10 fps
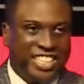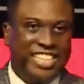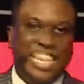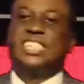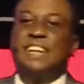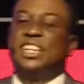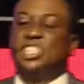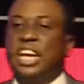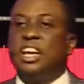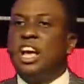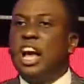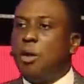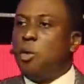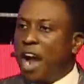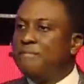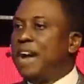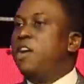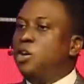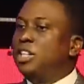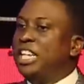This time next year, I will have
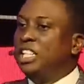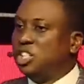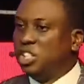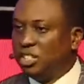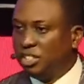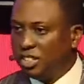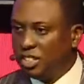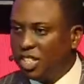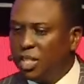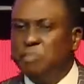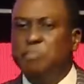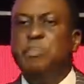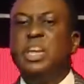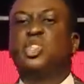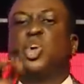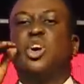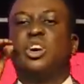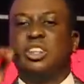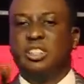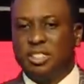my own this. Big
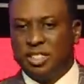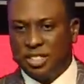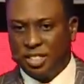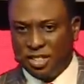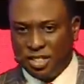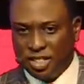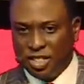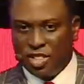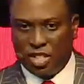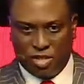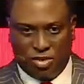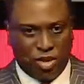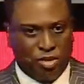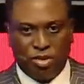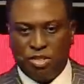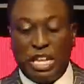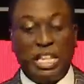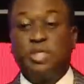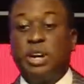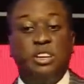talk. Doesn't follow through.
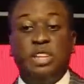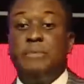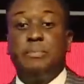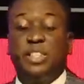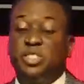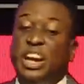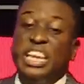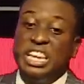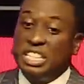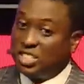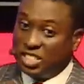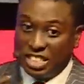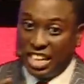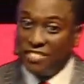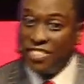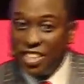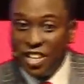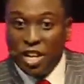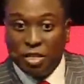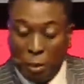That's why, you know, I'm a pastor. I hear this all the time.
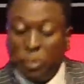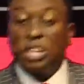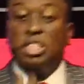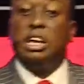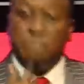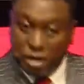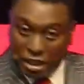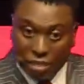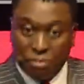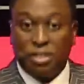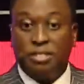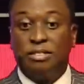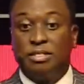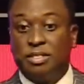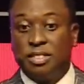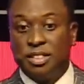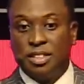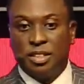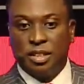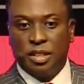People, they think they're impressing me.
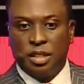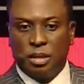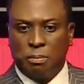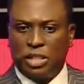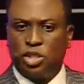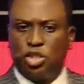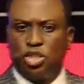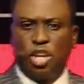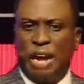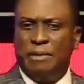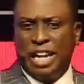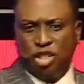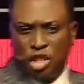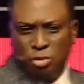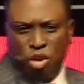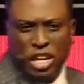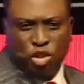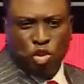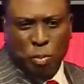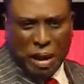Pastor, I, I just came to
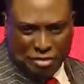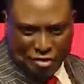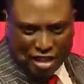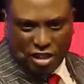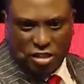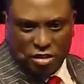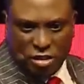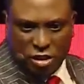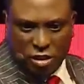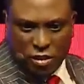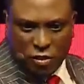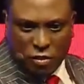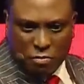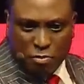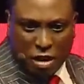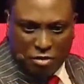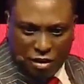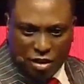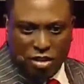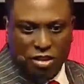let you know by faith. By
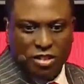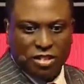faith.